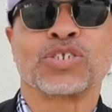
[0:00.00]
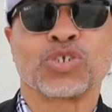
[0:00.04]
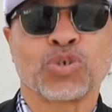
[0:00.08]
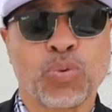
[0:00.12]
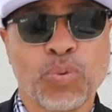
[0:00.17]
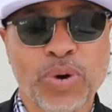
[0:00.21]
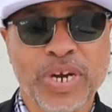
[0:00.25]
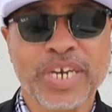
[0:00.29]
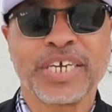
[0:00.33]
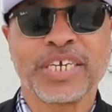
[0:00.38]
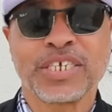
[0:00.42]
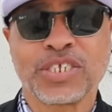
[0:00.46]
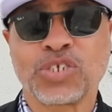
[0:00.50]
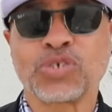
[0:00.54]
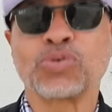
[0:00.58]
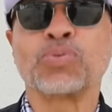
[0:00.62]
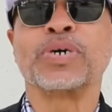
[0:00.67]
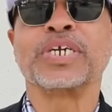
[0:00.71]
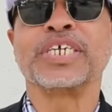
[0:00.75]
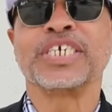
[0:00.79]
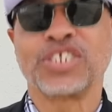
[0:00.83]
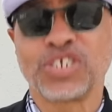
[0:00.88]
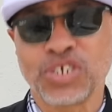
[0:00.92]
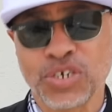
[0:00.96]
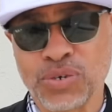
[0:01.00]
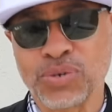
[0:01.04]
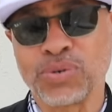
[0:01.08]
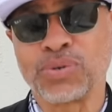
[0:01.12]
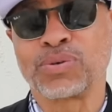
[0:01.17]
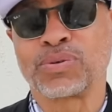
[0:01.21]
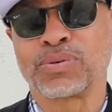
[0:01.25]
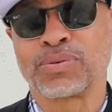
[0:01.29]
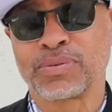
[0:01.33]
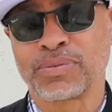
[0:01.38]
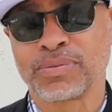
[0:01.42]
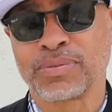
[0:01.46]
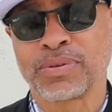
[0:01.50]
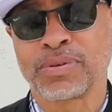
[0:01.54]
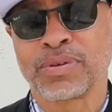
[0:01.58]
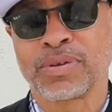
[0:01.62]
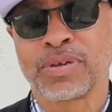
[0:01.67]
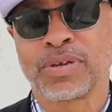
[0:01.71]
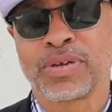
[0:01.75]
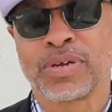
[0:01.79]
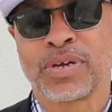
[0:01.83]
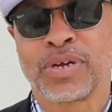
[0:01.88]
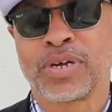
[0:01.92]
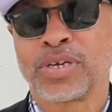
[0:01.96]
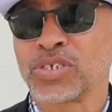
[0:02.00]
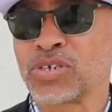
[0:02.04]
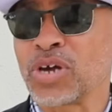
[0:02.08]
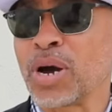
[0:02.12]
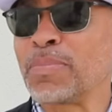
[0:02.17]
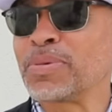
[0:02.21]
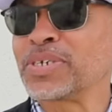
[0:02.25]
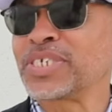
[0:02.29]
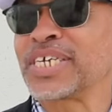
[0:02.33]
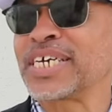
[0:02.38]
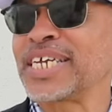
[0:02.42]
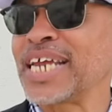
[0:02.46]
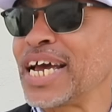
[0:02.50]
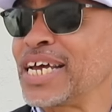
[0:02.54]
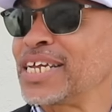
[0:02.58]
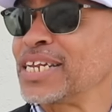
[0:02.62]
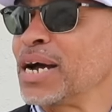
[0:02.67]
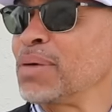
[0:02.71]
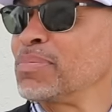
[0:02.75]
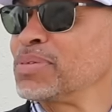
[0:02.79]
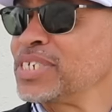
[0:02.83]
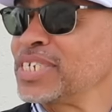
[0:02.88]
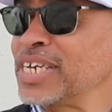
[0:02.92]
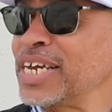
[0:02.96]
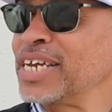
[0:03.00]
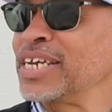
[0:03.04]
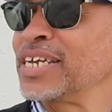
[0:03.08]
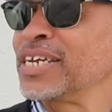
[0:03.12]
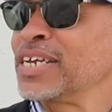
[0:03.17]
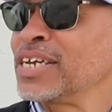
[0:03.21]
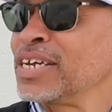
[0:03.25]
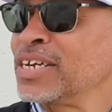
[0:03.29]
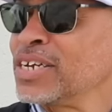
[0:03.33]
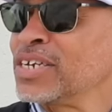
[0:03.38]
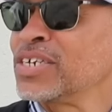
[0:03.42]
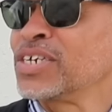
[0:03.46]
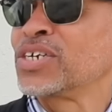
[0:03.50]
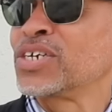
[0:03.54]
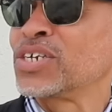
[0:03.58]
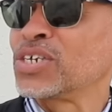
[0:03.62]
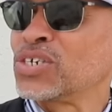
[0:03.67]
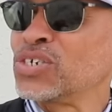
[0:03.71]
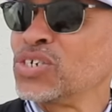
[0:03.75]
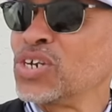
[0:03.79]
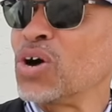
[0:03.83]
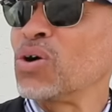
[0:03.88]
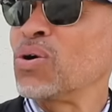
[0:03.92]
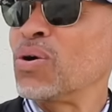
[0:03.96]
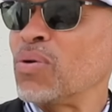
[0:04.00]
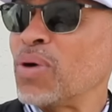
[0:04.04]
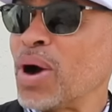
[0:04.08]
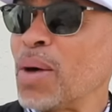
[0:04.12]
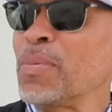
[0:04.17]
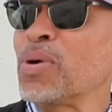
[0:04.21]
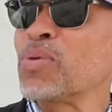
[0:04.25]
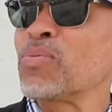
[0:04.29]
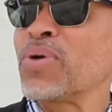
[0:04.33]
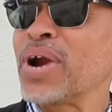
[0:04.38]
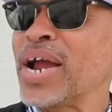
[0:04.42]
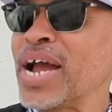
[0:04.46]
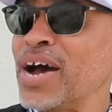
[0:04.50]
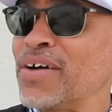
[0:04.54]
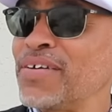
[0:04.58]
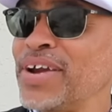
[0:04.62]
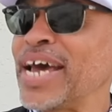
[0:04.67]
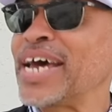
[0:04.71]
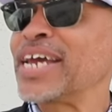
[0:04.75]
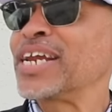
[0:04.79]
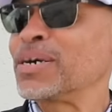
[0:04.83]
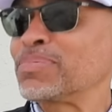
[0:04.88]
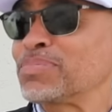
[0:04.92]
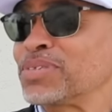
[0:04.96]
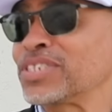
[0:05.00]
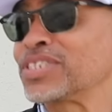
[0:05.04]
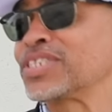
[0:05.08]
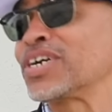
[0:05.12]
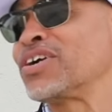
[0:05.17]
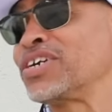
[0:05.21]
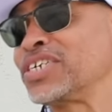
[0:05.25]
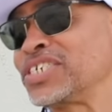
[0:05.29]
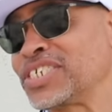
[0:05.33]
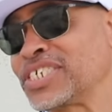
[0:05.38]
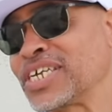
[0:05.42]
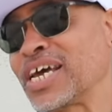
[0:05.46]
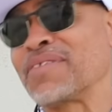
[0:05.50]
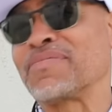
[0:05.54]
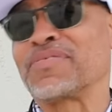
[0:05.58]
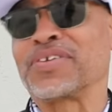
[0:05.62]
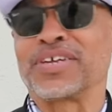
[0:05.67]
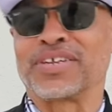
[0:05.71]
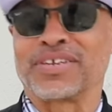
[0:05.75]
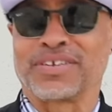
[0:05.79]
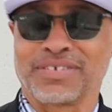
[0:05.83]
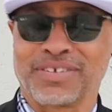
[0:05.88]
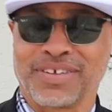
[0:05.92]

2022. So I'm gonna say that, I'm gonna say, you know, I'm gonna round that up to 37.